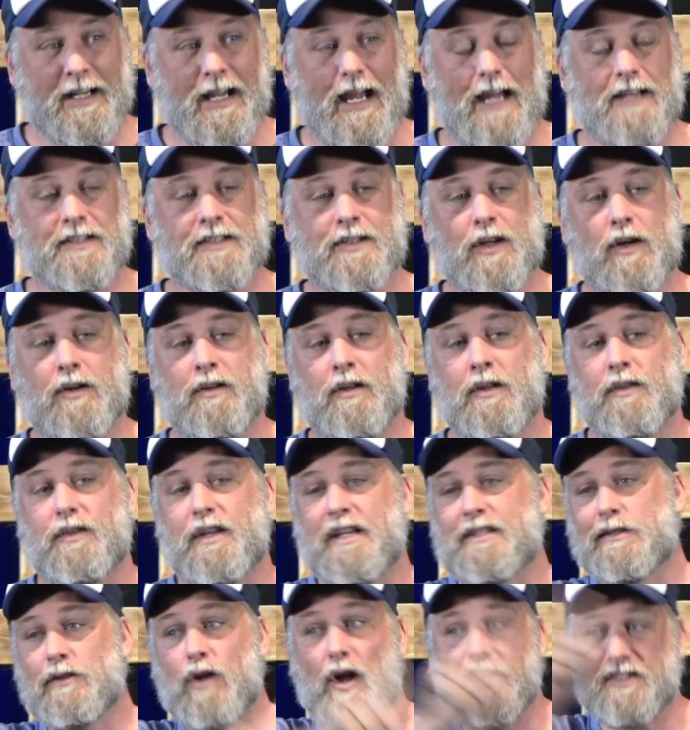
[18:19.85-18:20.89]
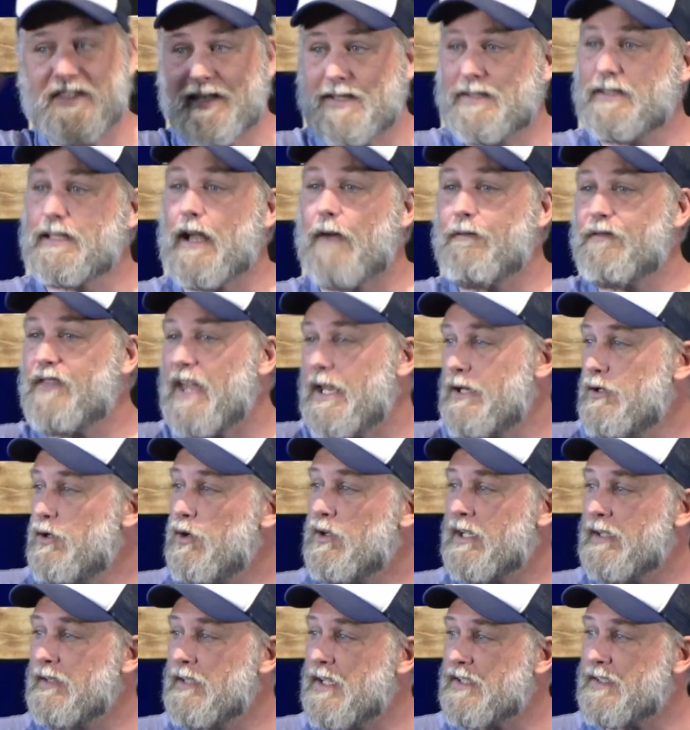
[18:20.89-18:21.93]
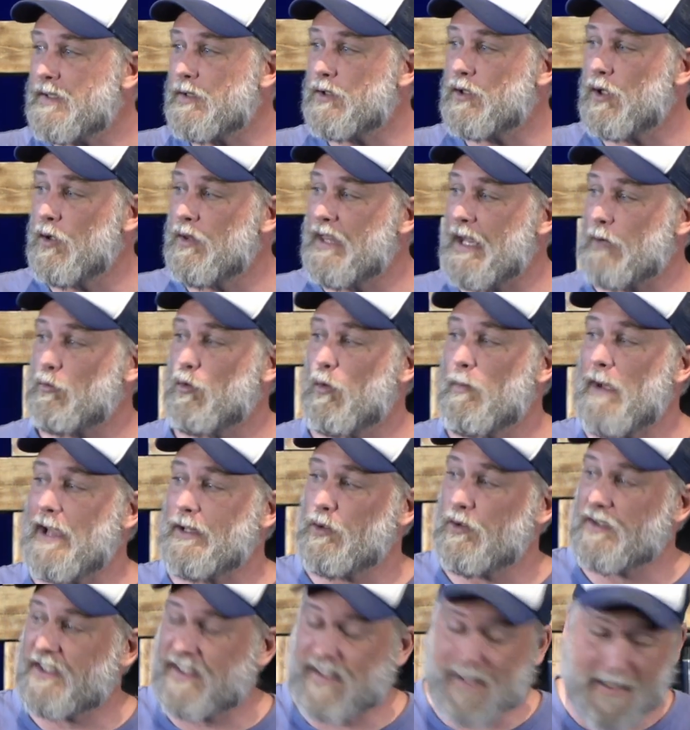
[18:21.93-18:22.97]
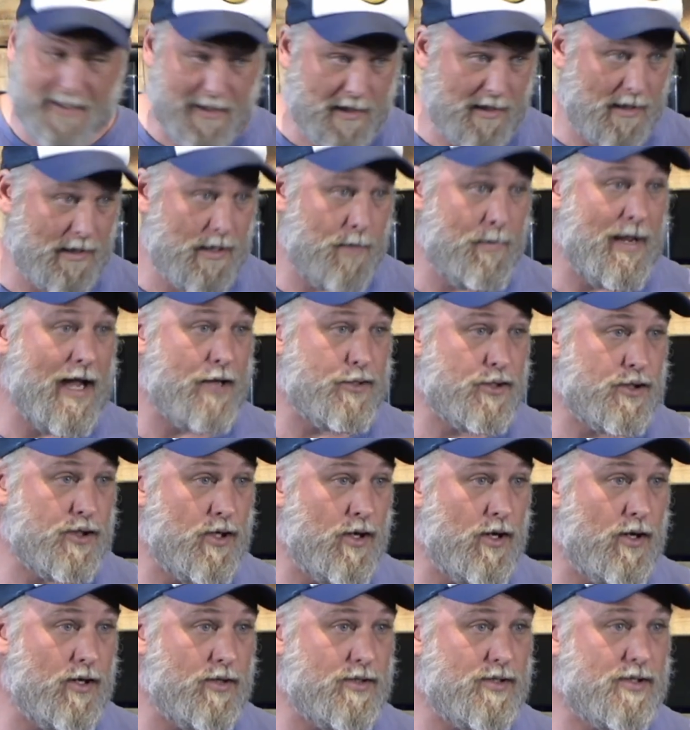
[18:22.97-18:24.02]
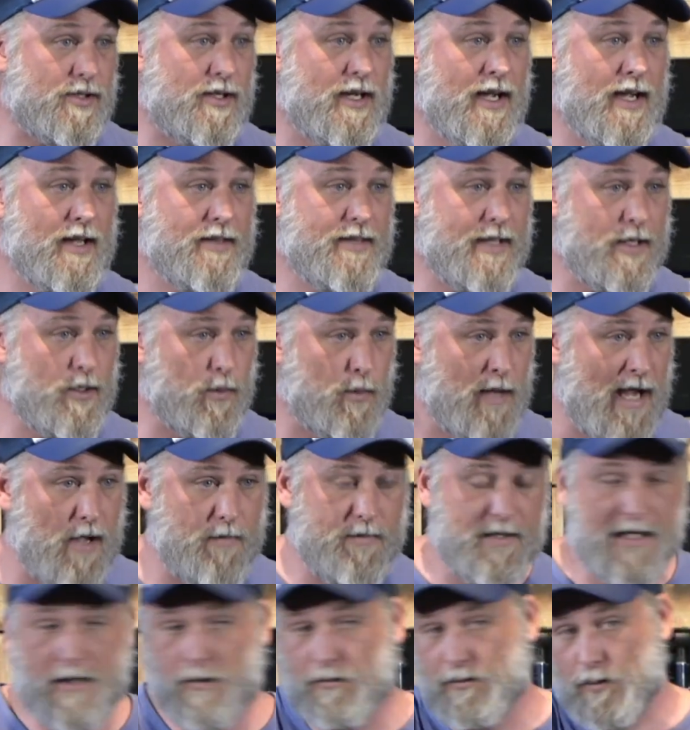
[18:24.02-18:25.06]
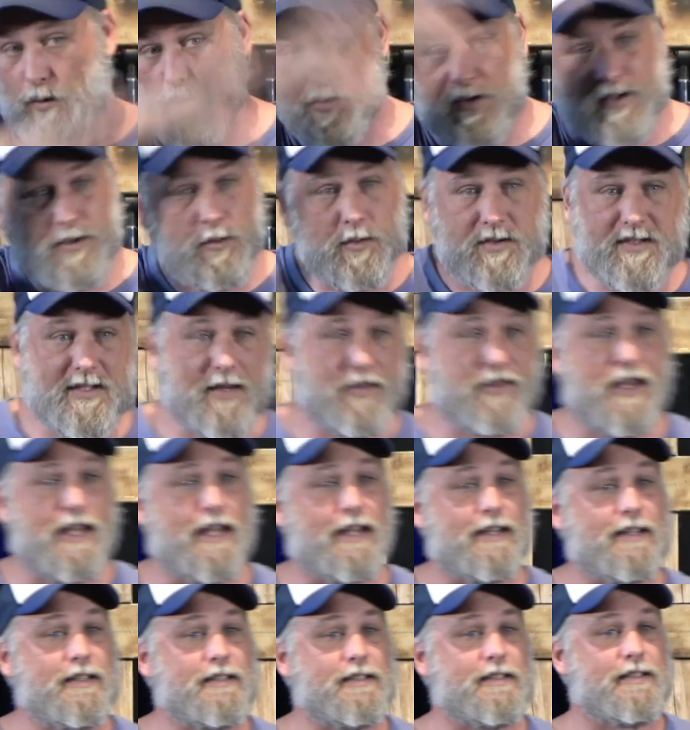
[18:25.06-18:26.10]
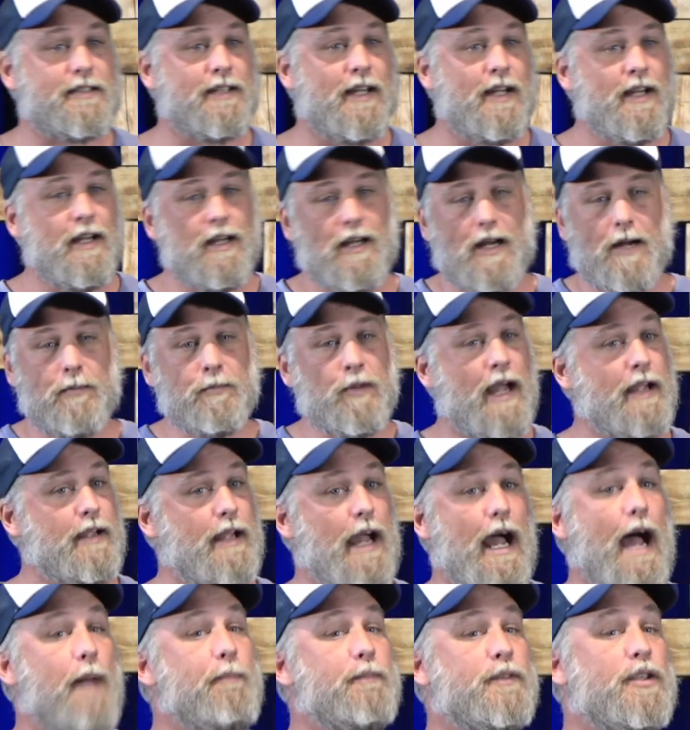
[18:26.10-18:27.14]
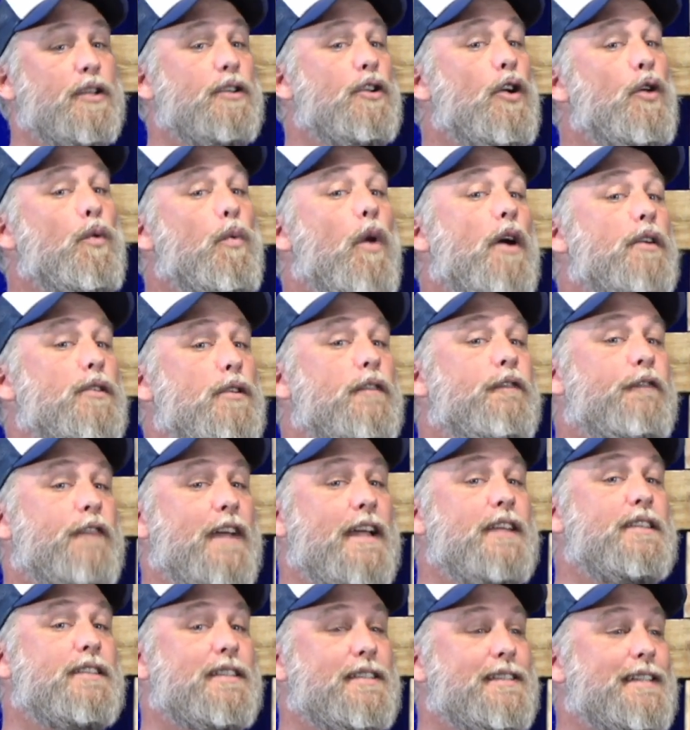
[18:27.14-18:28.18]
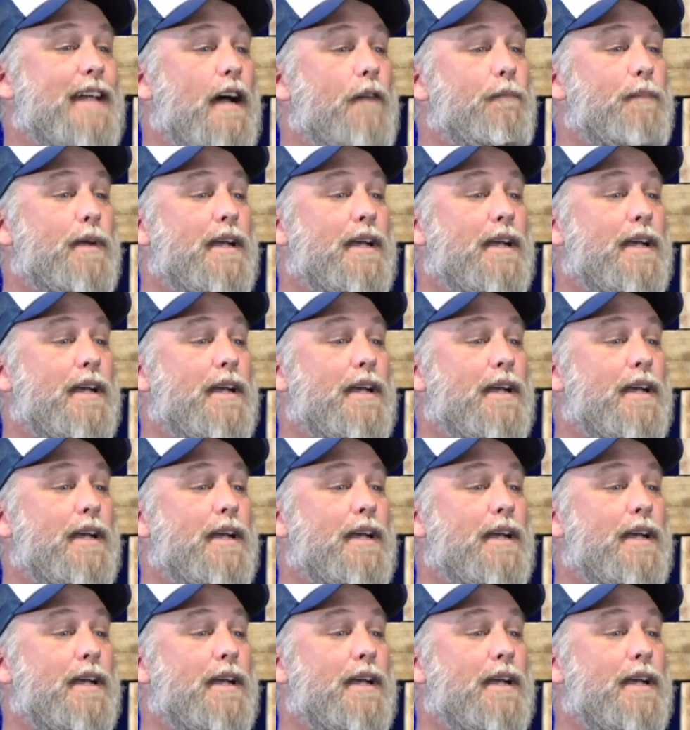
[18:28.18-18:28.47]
And so there's lots of stuff that you can listen to that will make you cynical about church, that'll, ha- that'll do all sorts of things. I'm like, up to you what you feed yourself.